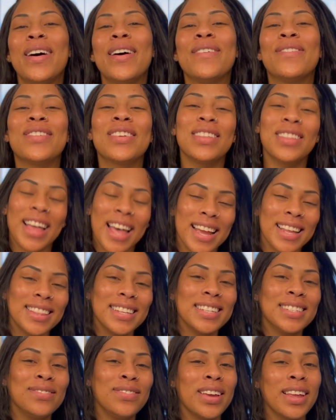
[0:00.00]
If you liked
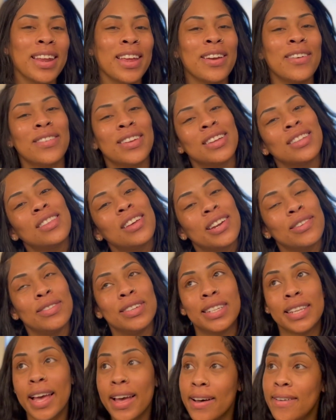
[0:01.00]
this video and you thought it
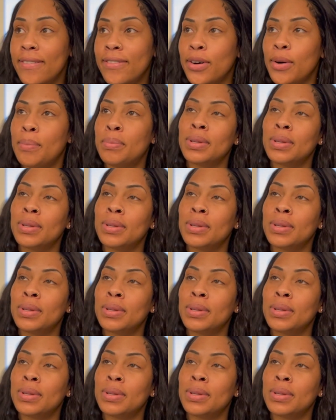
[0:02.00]
was helpful,